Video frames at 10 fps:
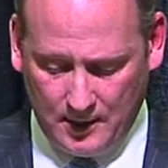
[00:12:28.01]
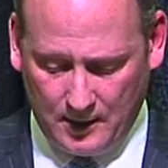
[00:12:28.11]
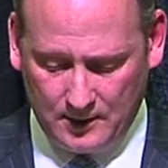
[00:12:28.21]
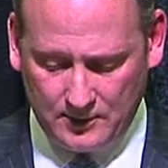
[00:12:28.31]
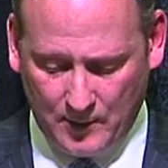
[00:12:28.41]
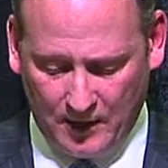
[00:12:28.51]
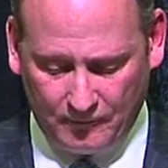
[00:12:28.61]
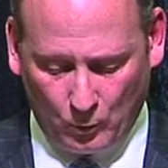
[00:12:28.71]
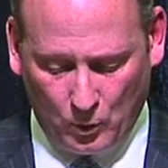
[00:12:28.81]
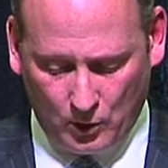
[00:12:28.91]
and the demand
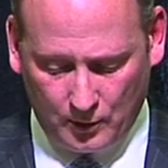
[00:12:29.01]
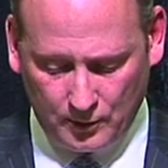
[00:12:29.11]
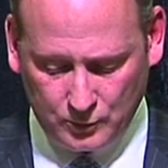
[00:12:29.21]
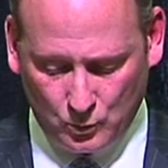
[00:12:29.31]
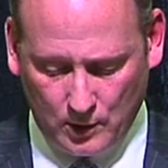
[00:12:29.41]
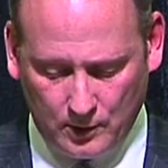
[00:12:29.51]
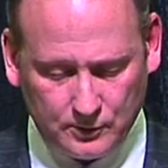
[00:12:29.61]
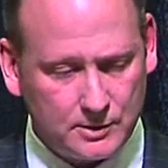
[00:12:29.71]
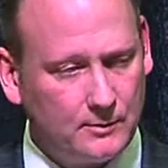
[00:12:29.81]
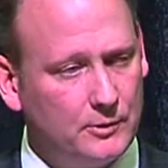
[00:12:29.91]
for water as well,
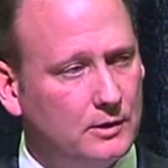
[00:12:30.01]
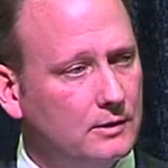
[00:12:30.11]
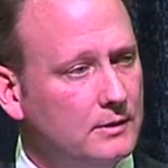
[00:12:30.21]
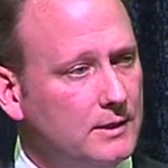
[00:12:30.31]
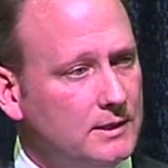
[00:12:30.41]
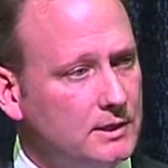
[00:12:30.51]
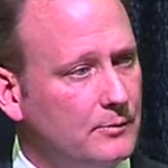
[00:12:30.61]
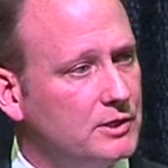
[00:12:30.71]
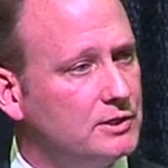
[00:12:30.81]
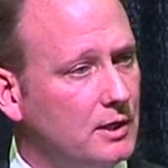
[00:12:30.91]
and some of
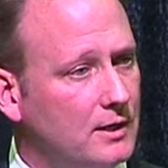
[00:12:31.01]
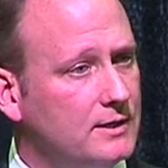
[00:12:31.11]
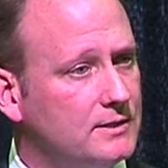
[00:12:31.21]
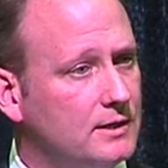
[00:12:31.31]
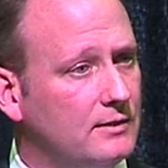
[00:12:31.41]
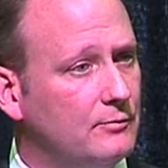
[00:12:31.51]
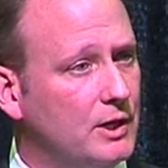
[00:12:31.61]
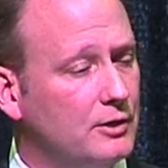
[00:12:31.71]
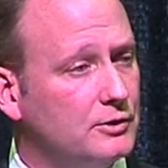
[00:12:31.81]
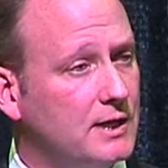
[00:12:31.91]
the studies that have been
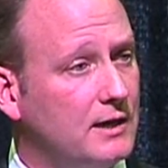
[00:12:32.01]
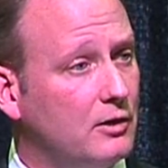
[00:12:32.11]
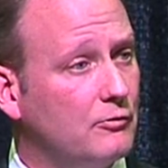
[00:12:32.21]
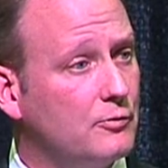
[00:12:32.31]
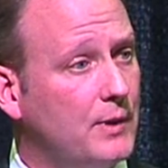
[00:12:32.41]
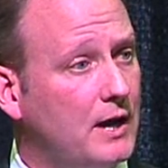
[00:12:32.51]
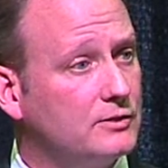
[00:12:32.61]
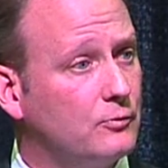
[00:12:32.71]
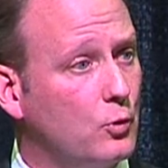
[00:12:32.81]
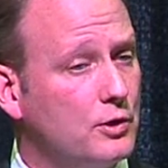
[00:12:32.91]
undertaken over the past
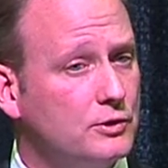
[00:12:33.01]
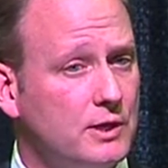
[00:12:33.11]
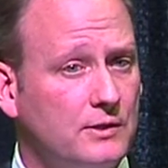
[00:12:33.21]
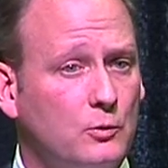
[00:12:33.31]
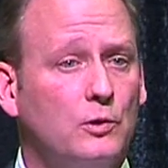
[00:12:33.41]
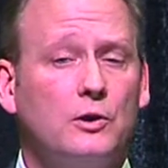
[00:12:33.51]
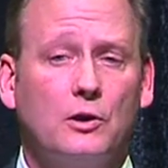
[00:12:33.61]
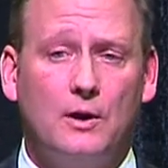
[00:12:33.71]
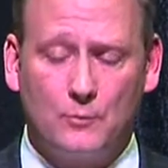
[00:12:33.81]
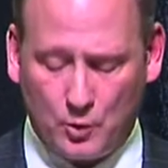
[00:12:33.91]
4 years. I think we'll hear a
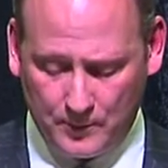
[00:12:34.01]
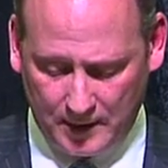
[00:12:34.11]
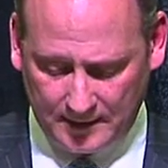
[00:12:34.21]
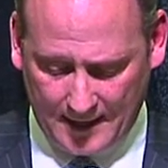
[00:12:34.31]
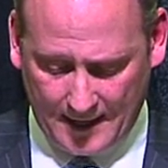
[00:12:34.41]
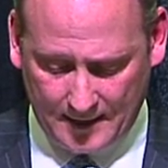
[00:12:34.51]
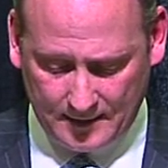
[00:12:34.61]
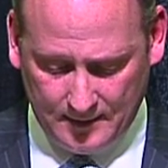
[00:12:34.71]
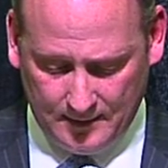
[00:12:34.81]
lot more about that.